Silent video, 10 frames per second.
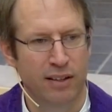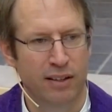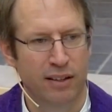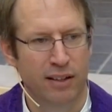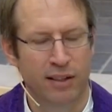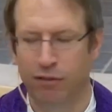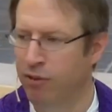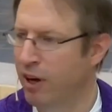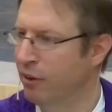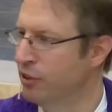And the
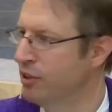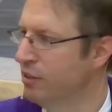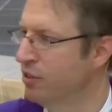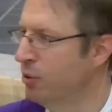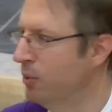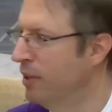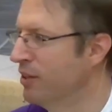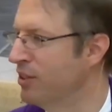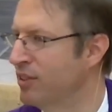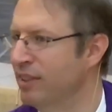Father says to
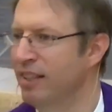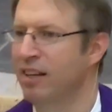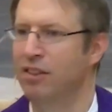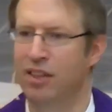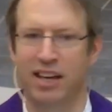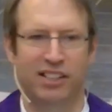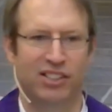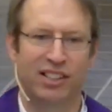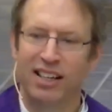us, "This